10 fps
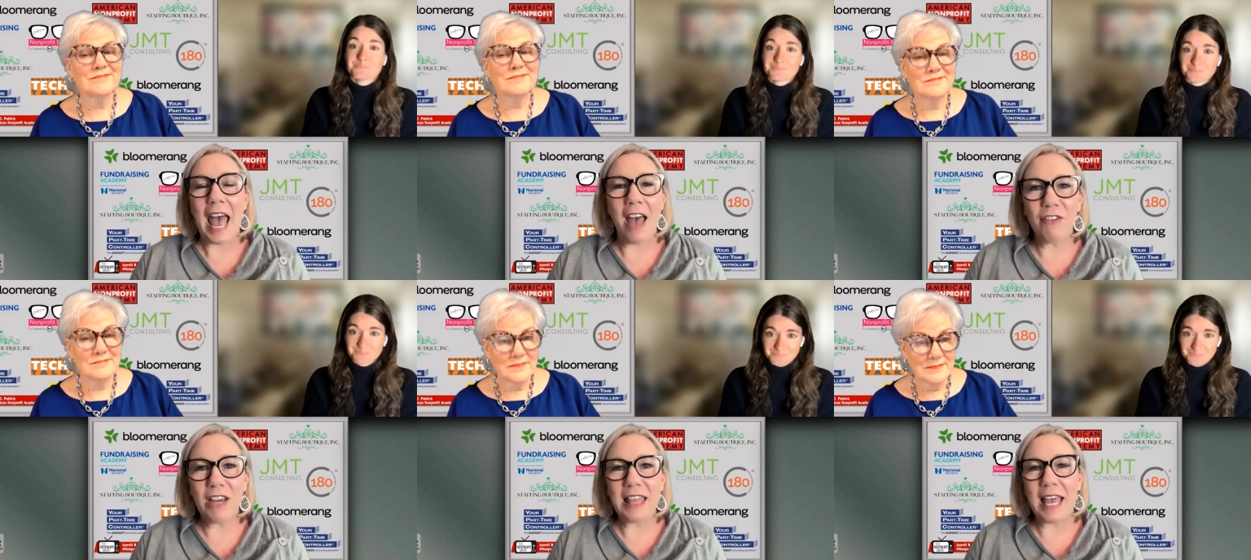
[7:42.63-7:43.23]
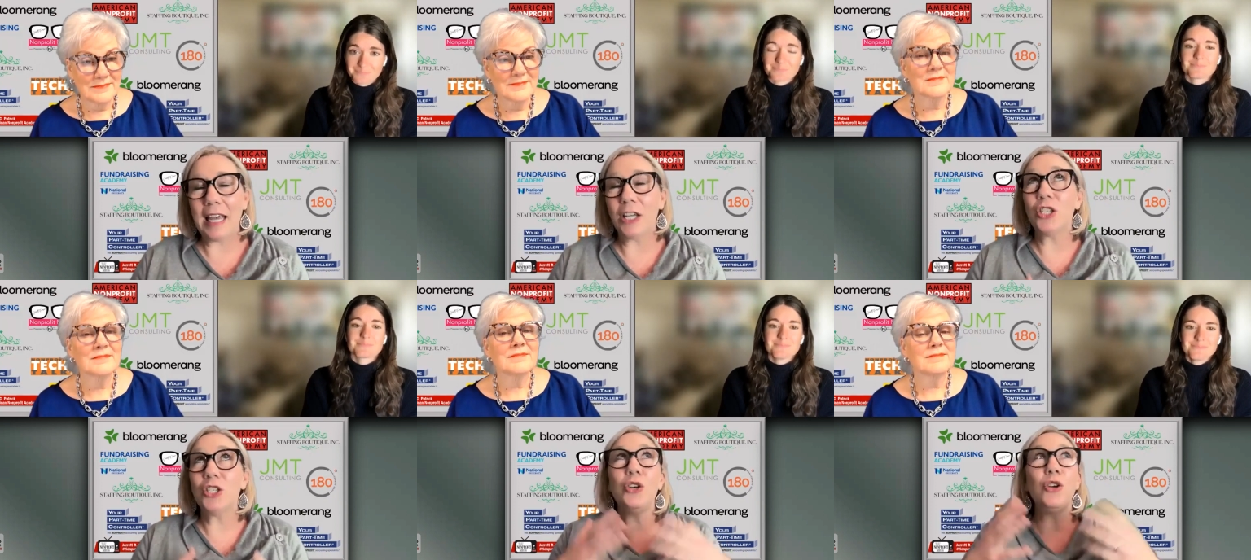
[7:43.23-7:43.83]
Speaker 1: everything
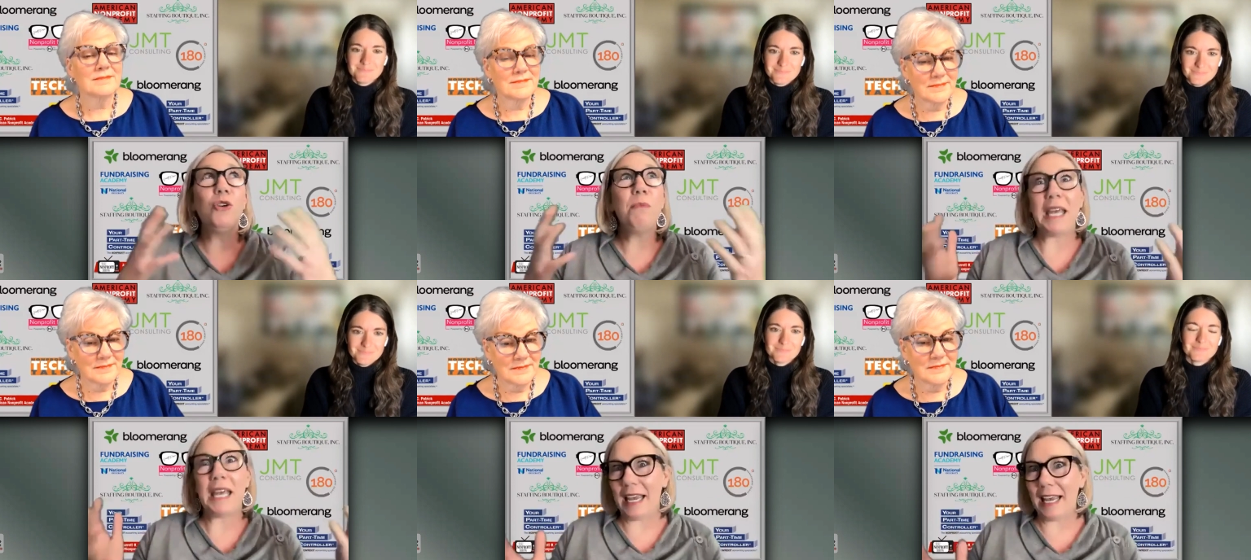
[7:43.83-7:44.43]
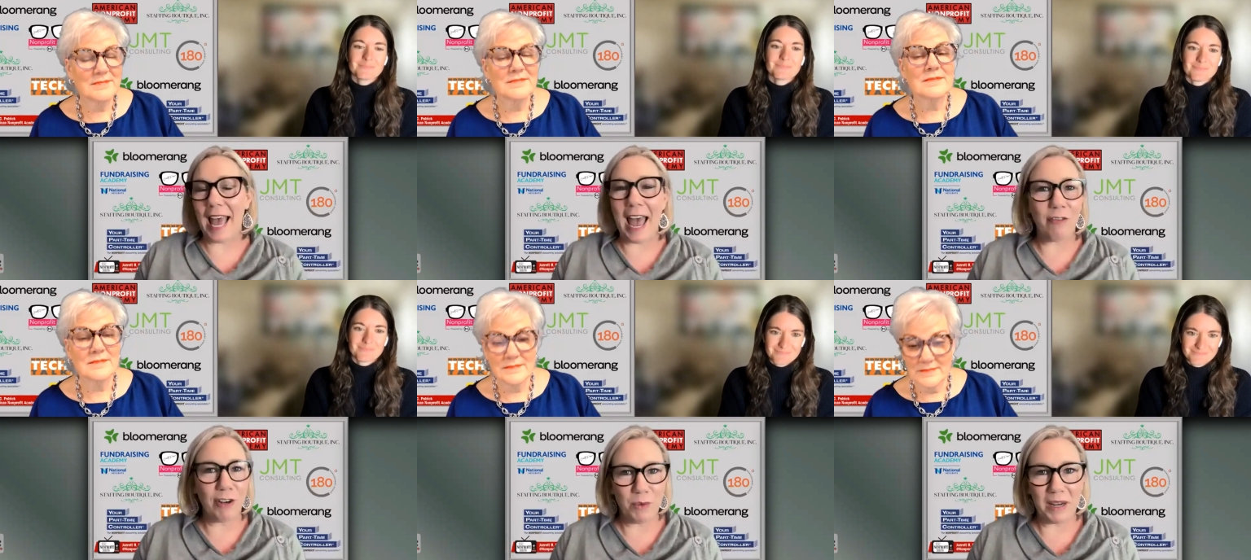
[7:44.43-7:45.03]
assuming
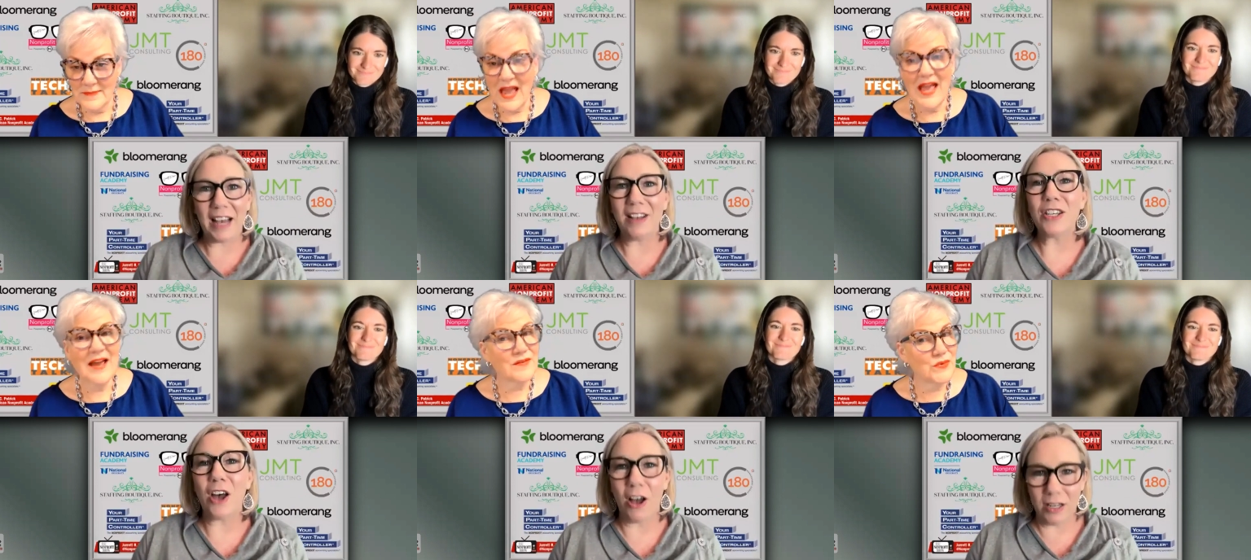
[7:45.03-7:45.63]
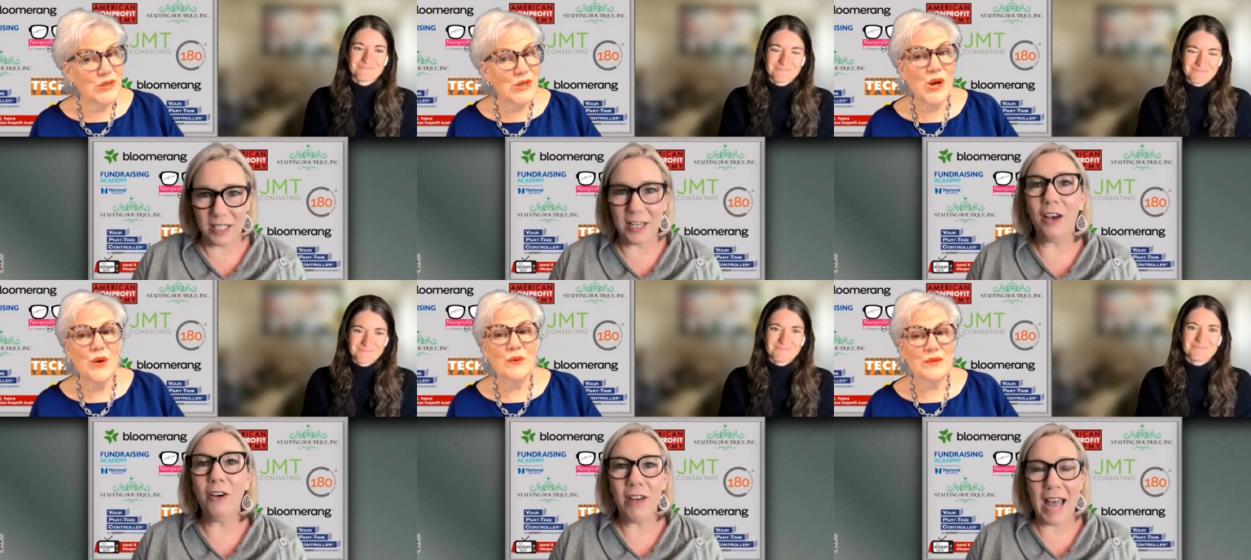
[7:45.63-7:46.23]
everyone else also
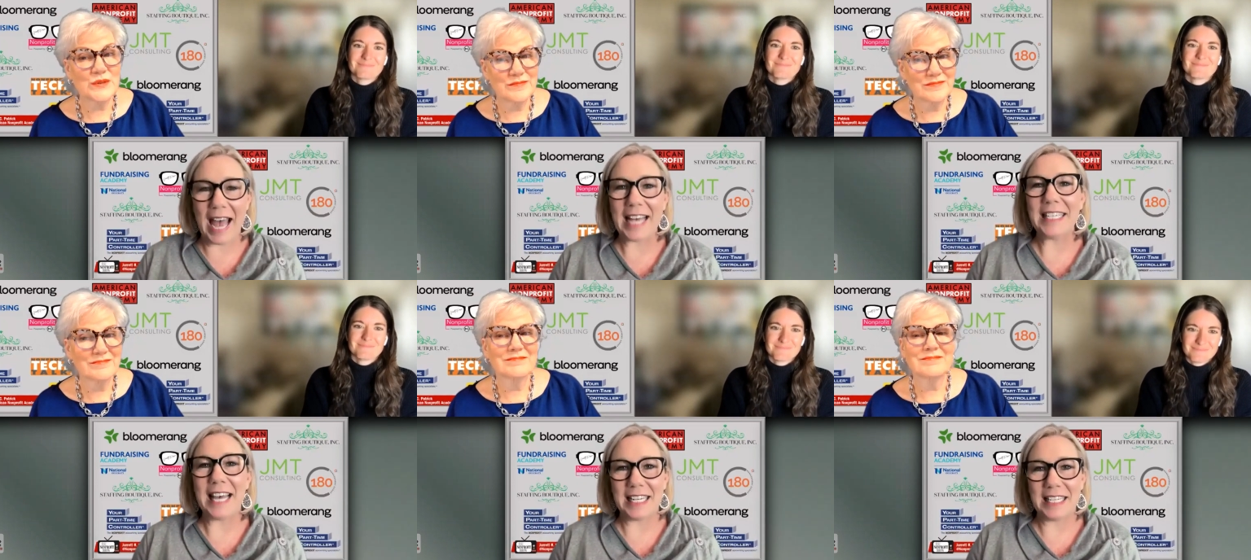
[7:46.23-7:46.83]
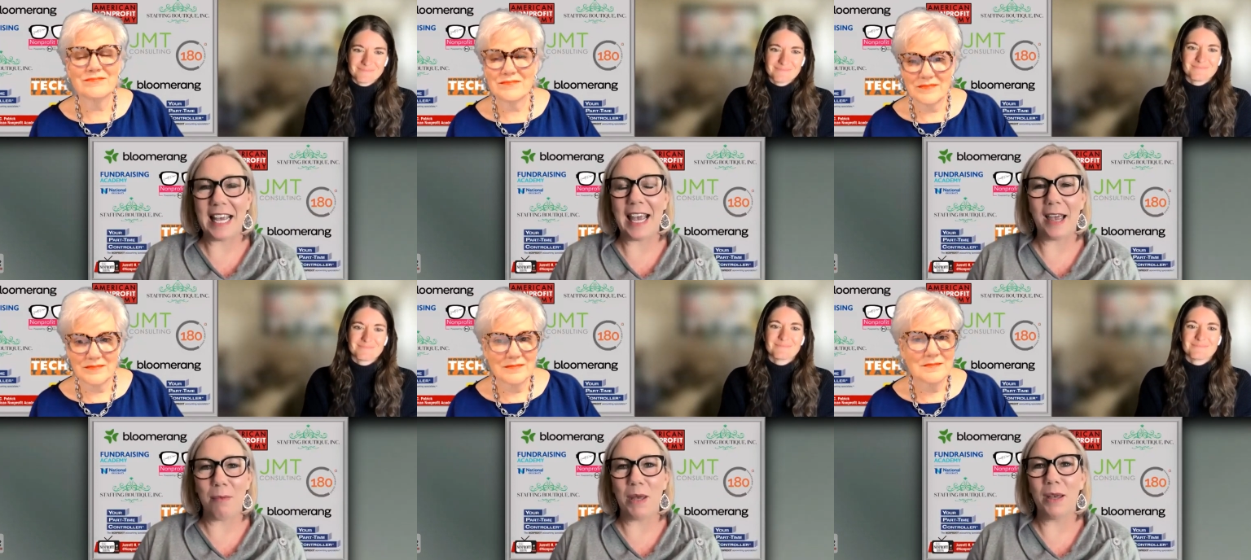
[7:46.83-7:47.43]
mm-hmm. has that
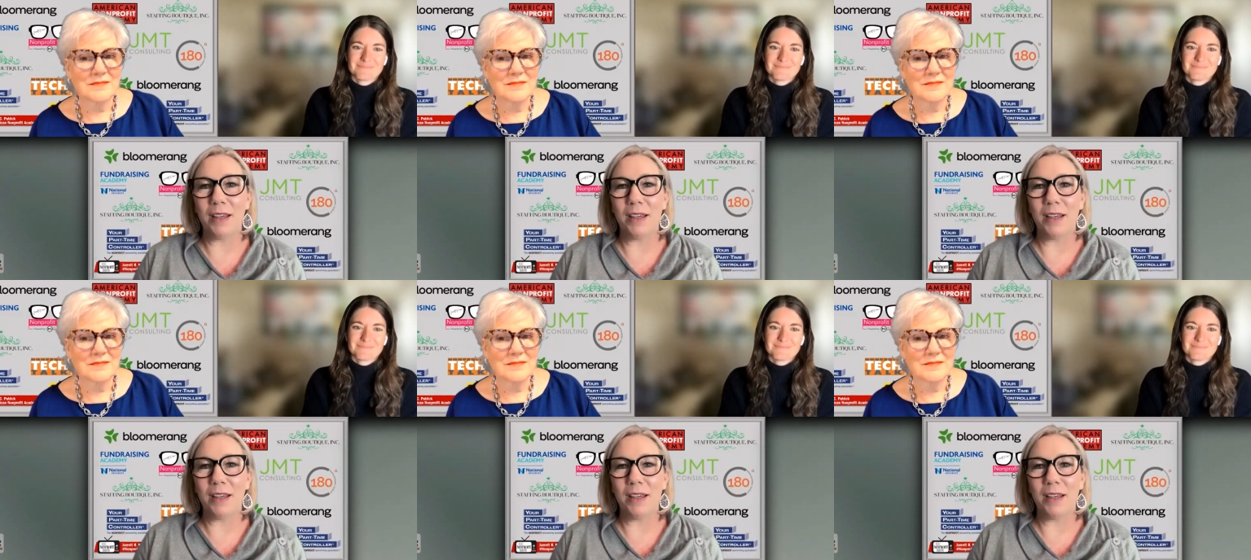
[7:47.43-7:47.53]
same